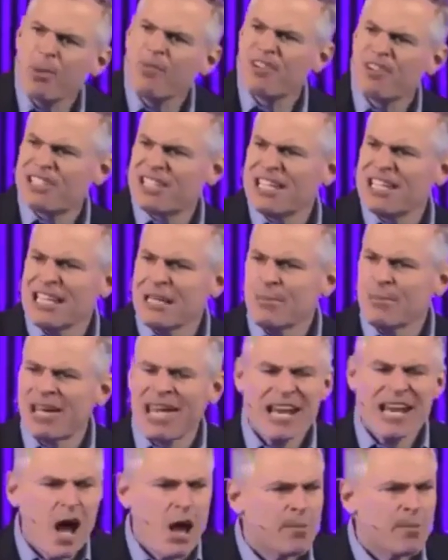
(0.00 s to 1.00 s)
of a team
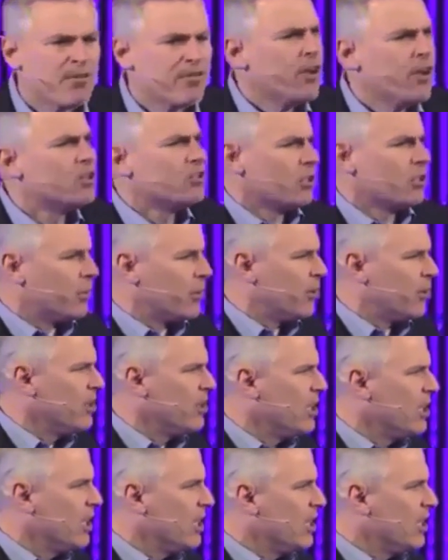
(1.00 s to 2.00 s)
cannot be vulnerable,
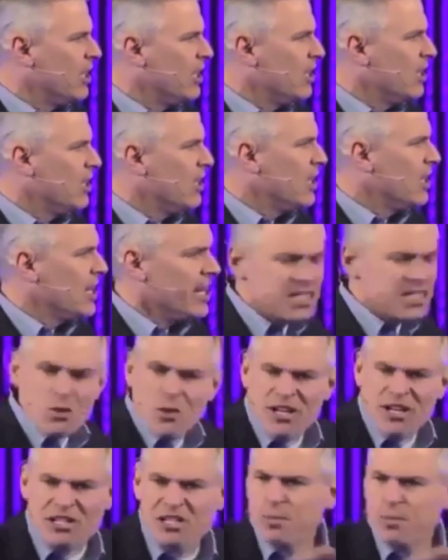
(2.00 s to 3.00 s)
it's going
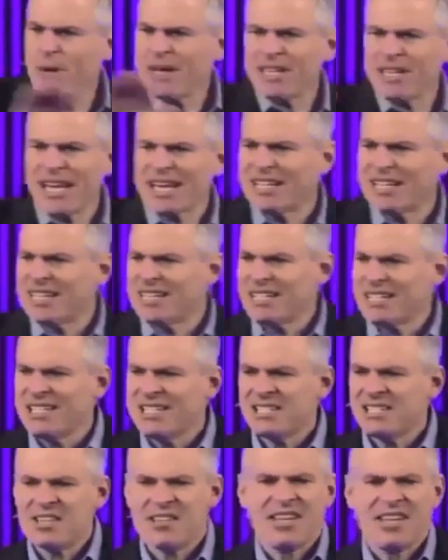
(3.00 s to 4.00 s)
to spread like a disease
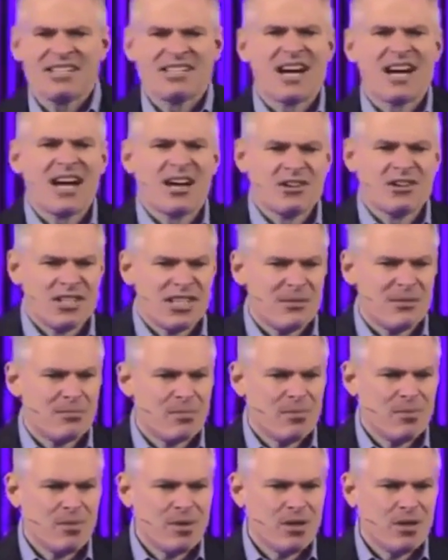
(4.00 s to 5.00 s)
to the entire team.
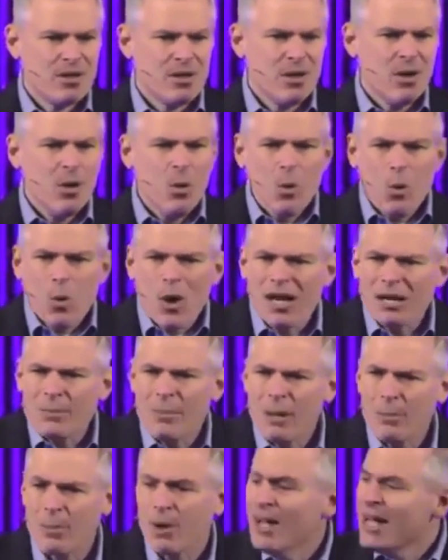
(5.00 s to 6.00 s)
One
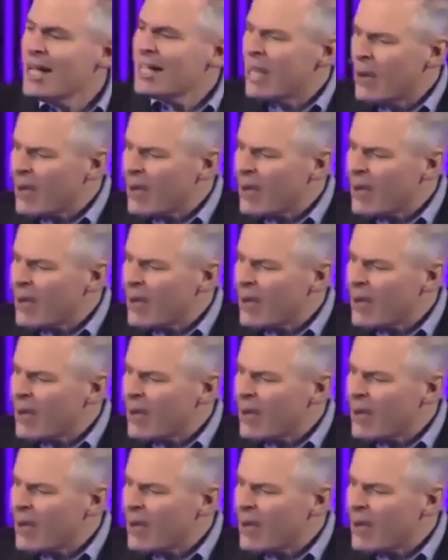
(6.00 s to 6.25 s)
member. Now,